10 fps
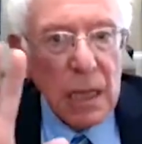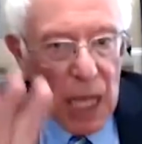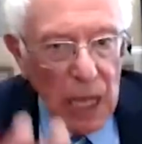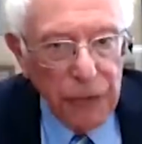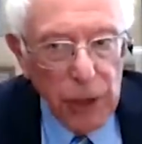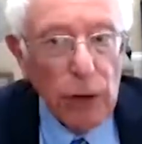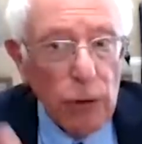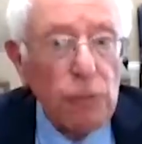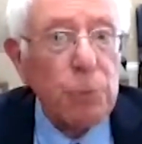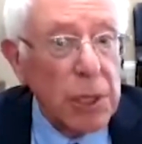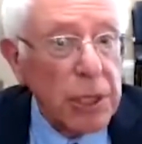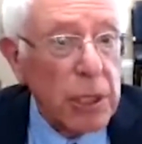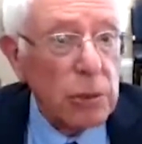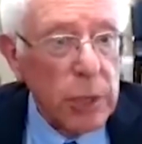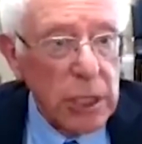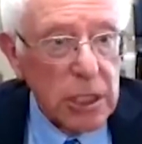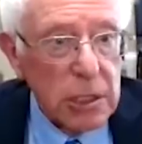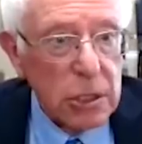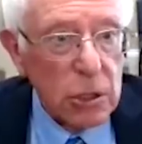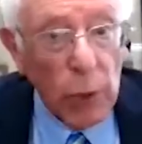They, for their own political
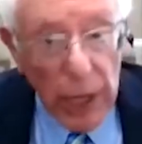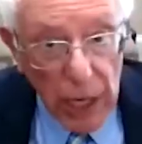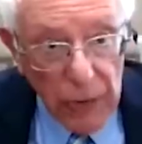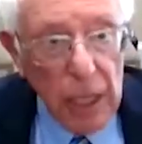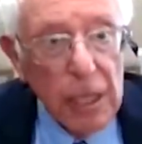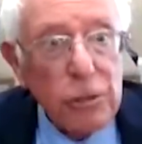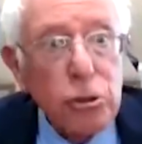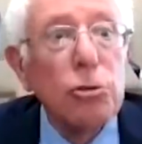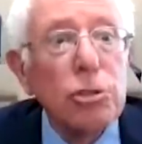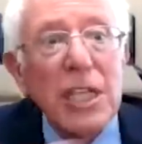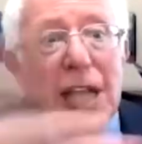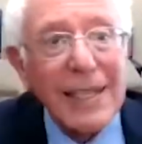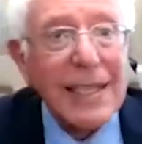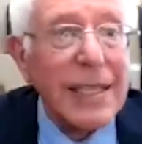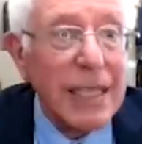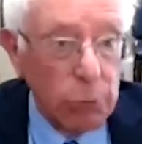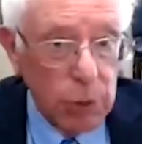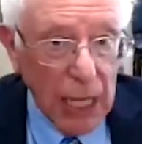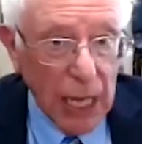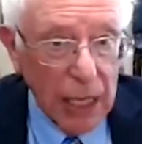reasons or whatever, choose not to deal
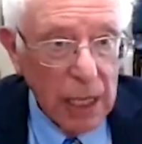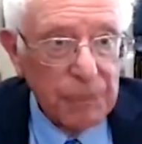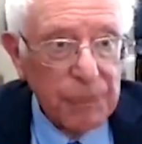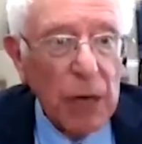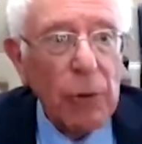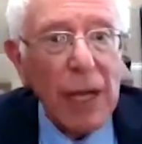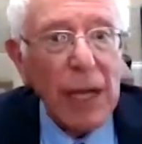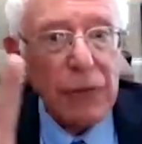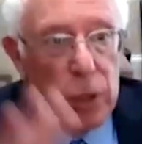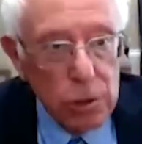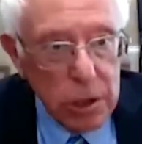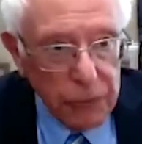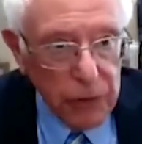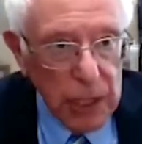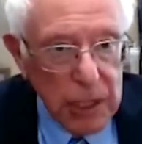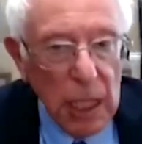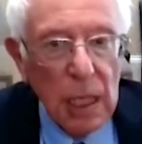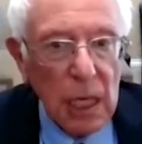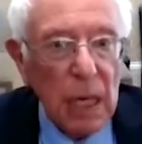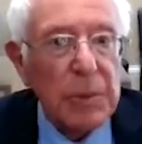with that. They rather have user fees
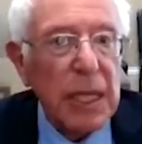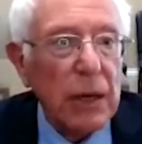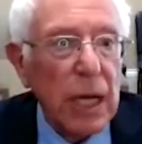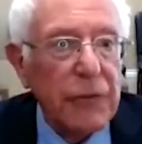coming down